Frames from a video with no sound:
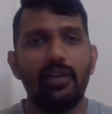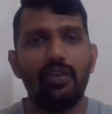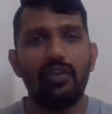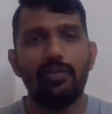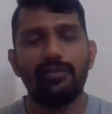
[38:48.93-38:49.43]

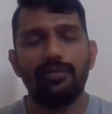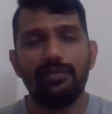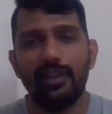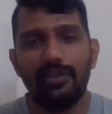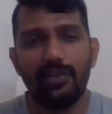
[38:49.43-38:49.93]
Hope
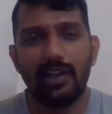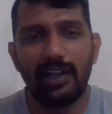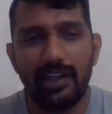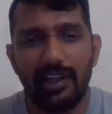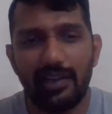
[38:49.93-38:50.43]
you get a
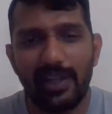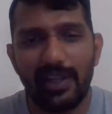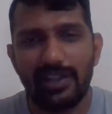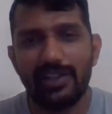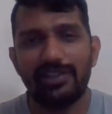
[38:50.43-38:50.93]
clear
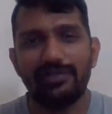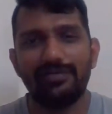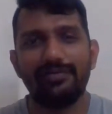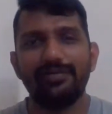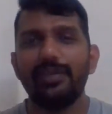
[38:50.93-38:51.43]
message.
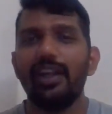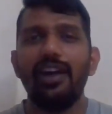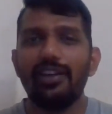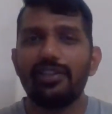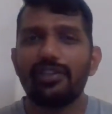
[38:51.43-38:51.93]

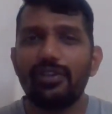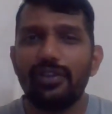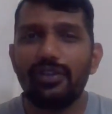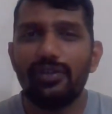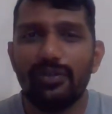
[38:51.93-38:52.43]
So
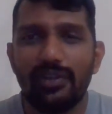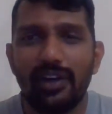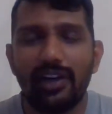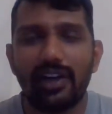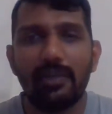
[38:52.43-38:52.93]

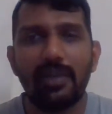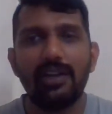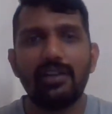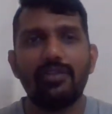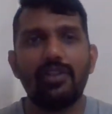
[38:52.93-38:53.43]
do
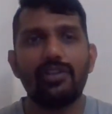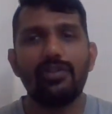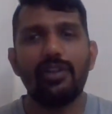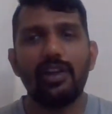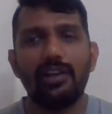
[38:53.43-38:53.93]
comment what
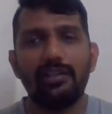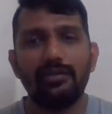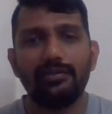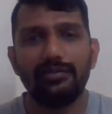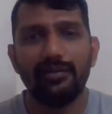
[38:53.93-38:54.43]
you learn
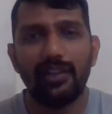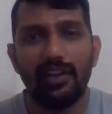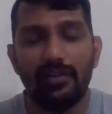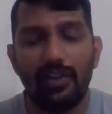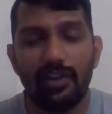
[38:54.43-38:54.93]

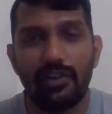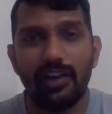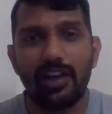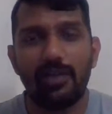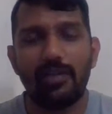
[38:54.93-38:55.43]
and what you
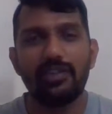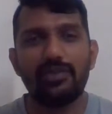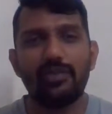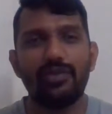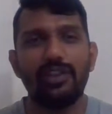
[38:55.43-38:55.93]
learn about this
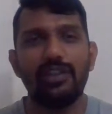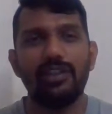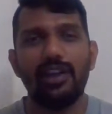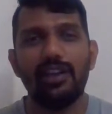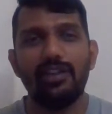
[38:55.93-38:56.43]
movie
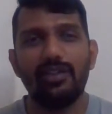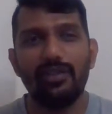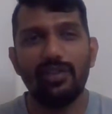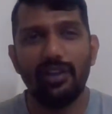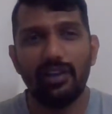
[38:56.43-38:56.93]
and
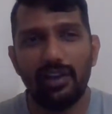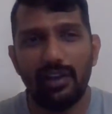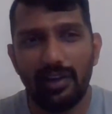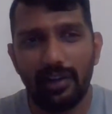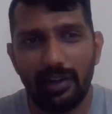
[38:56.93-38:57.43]

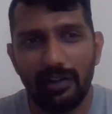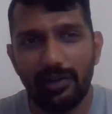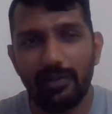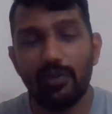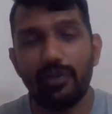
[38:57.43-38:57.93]

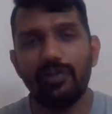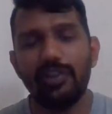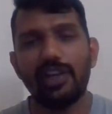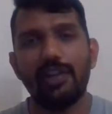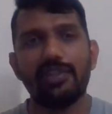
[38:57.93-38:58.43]
the movie
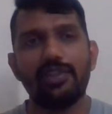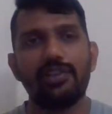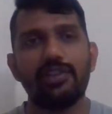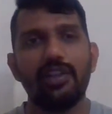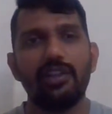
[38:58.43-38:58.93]
which I'm
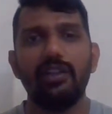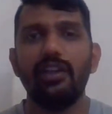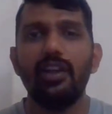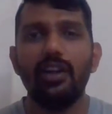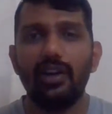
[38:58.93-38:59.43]
suggesting.
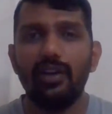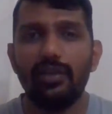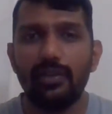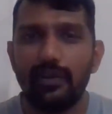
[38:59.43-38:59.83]
Do you